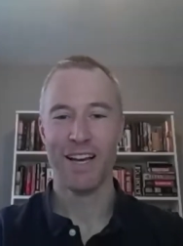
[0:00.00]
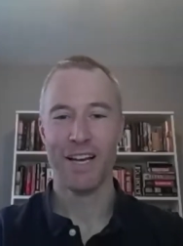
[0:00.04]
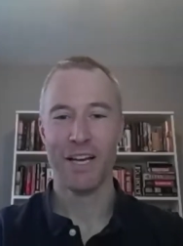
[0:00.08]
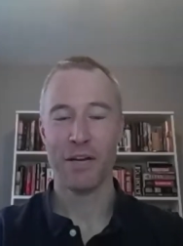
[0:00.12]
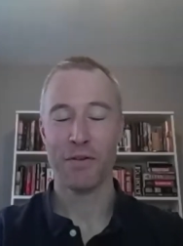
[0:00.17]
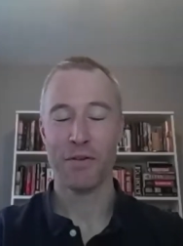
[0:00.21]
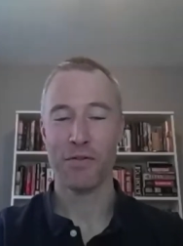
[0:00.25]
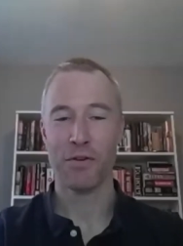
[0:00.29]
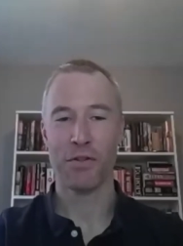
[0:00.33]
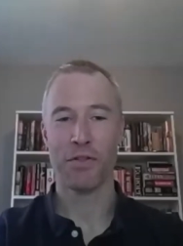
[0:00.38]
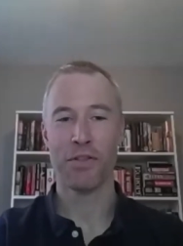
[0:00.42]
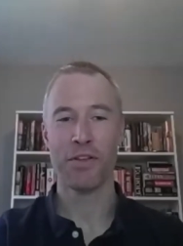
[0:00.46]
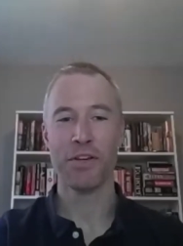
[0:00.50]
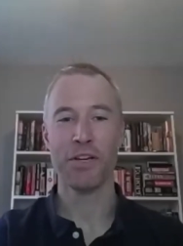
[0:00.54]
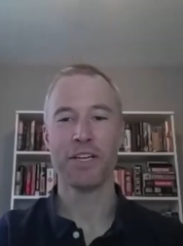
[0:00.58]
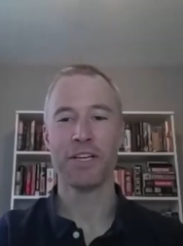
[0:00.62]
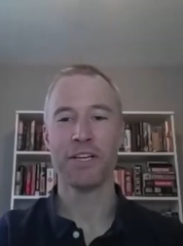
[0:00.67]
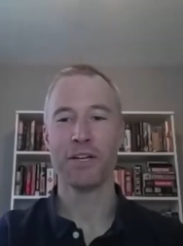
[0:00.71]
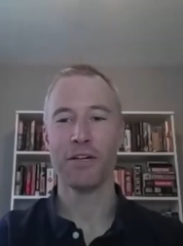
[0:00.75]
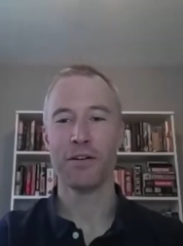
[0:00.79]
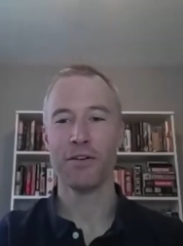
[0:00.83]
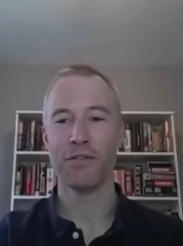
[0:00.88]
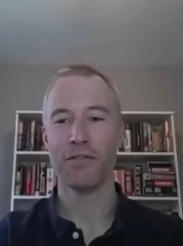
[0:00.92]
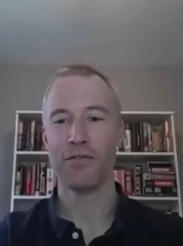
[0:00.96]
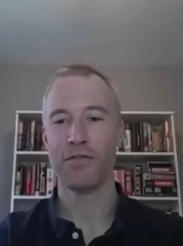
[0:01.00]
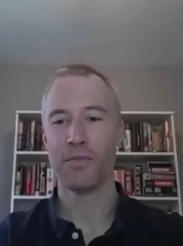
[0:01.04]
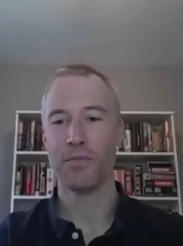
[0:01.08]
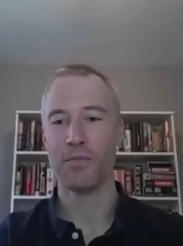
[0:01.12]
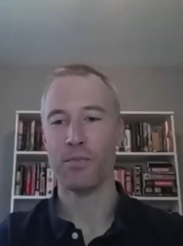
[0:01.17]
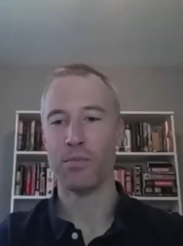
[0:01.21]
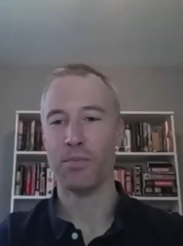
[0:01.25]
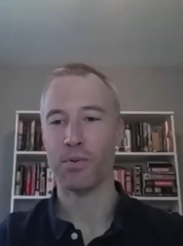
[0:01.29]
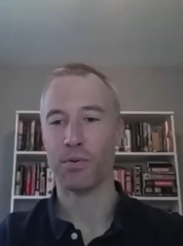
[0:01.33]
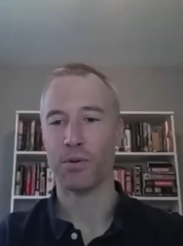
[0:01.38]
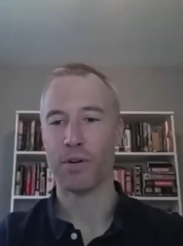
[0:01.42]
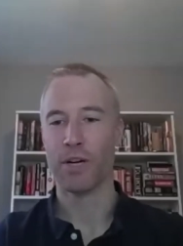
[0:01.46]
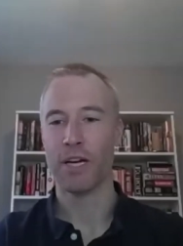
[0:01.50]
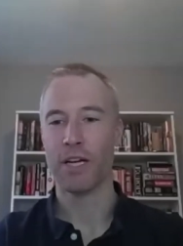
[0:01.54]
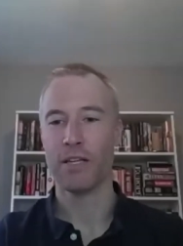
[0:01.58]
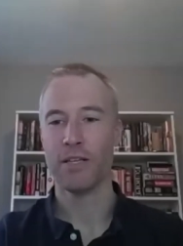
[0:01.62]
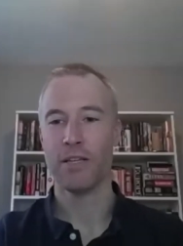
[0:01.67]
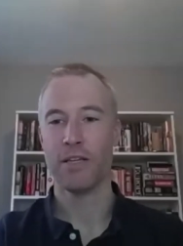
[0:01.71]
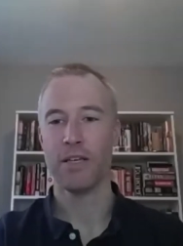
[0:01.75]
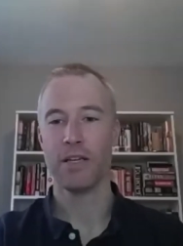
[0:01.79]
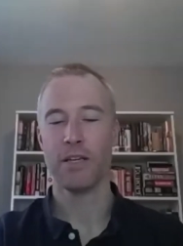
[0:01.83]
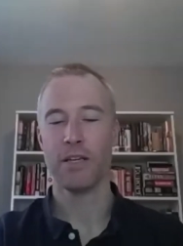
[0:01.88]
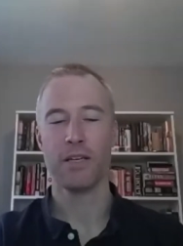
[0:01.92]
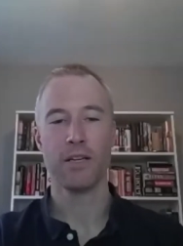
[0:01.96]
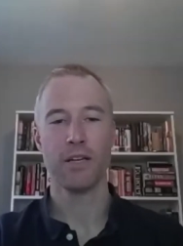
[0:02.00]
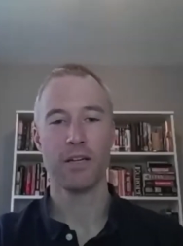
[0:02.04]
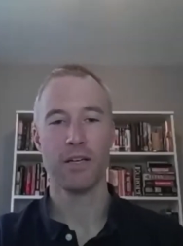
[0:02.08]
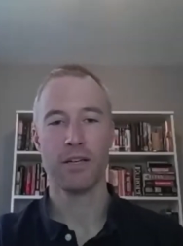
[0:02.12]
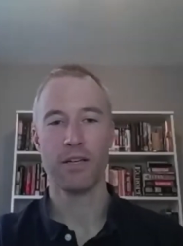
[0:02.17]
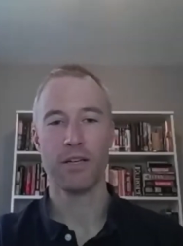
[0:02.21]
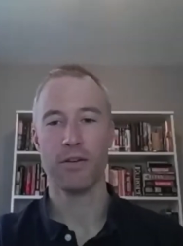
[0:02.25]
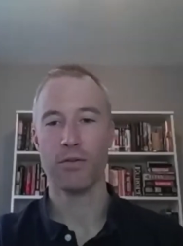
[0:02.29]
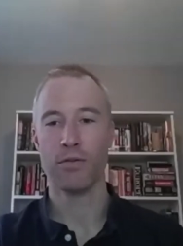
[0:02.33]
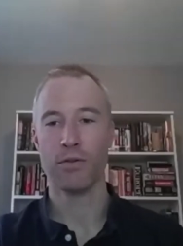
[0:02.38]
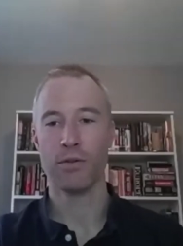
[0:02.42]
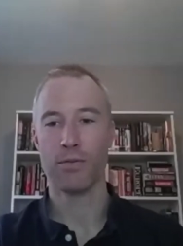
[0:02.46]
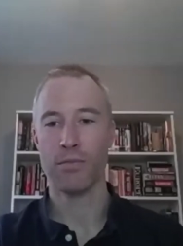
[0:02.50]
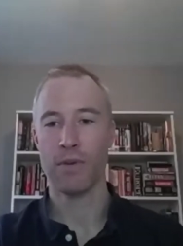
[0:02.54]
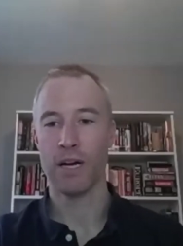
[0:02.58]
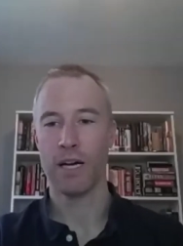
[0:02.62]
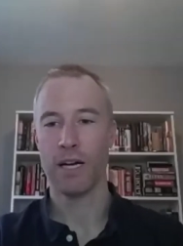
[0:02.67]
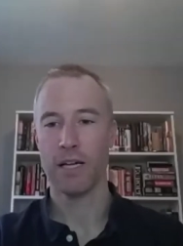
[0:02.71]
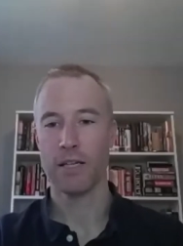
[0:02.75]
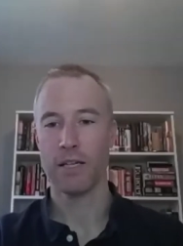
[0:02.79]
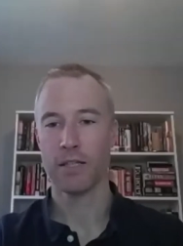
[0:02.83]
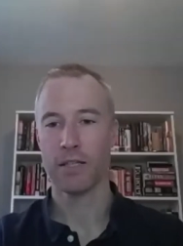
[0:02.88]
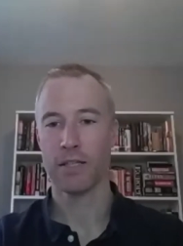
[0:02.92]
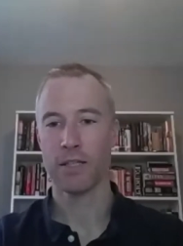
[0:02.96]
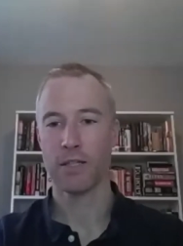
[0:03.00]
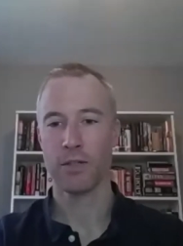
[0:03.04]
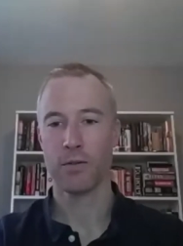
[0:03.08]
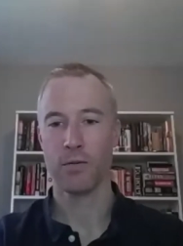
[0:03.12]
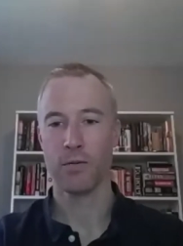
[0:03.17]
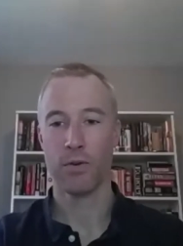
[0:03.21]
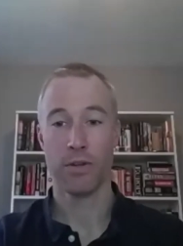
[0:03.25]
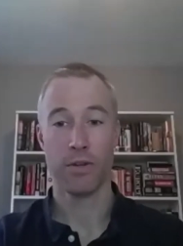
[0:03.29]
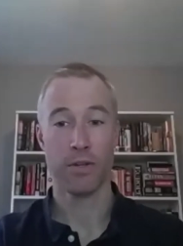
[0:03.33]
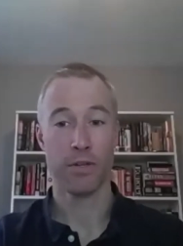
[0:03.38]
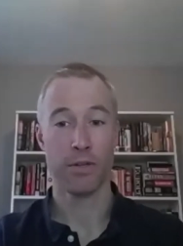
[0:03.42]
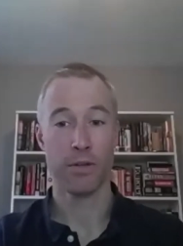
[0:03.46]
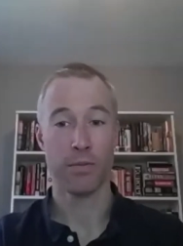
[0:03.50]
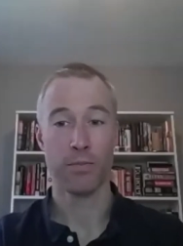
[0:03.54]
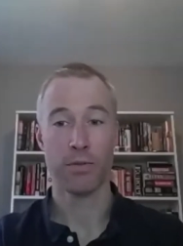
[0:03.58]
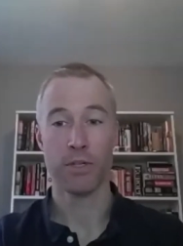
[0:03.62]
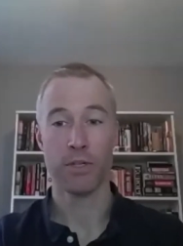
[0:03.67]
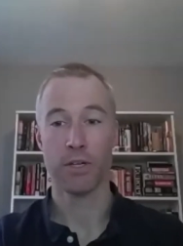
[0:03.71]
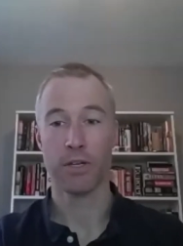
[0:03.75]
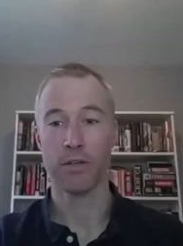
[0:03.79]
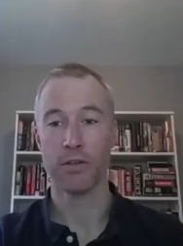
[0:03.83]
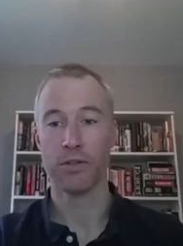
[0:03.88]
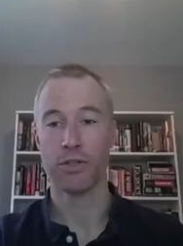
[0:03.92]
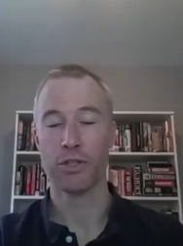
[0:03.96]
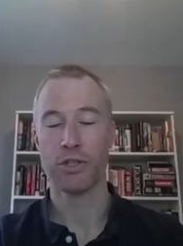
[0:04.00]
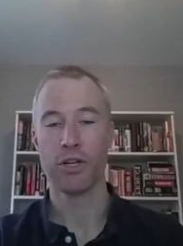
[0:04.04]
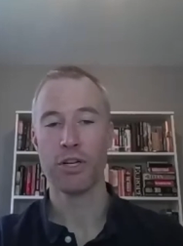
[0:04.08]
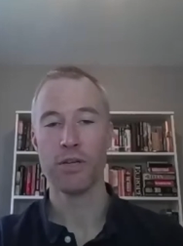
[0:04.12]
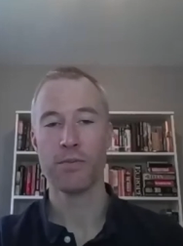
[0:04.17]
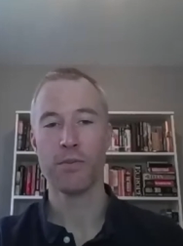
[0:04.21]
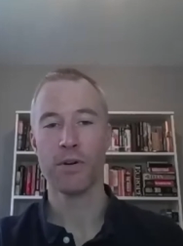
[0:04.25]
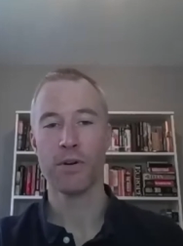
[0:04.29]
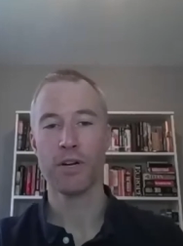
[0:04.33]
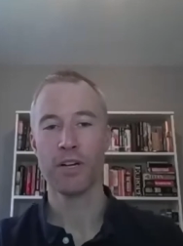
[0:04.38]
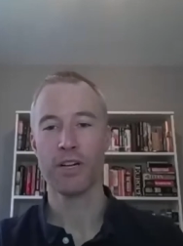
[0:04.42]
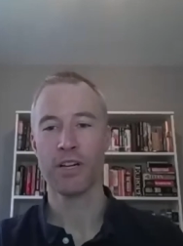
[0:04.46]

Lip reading: If you're thinking of branding your masks with a particular trademark,